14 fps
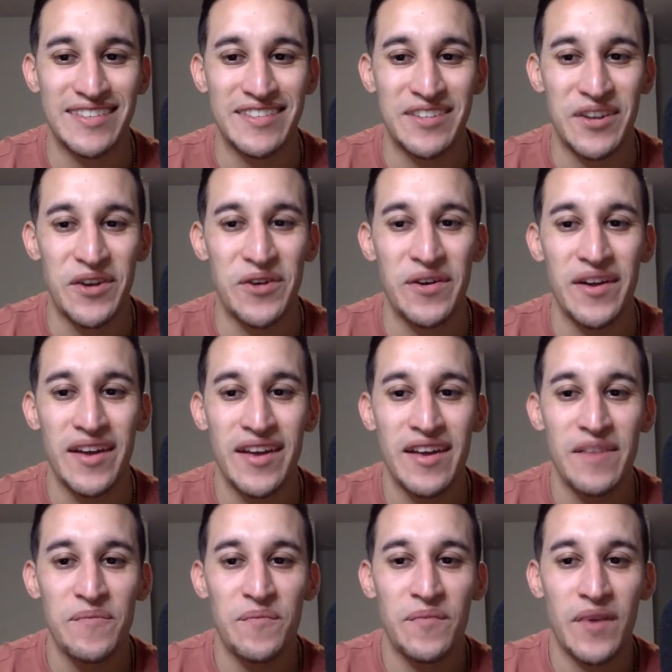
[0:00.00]
So,
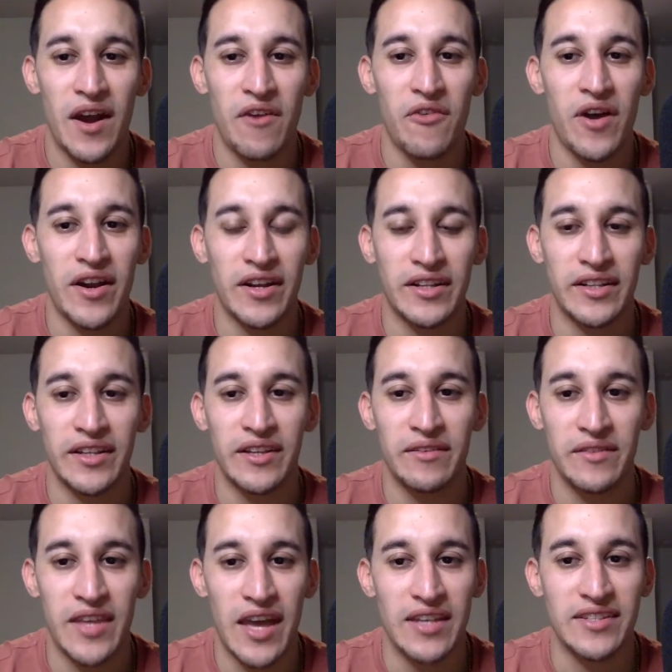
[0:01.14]
ironically,
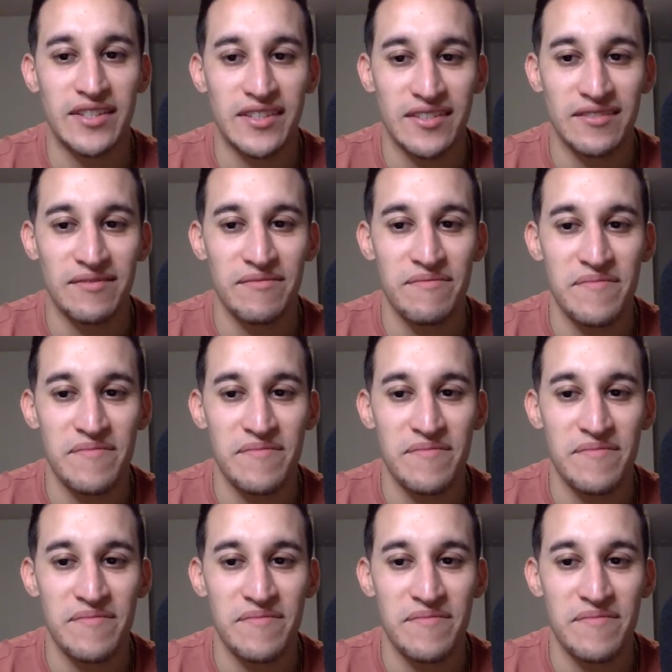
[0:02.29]
yes,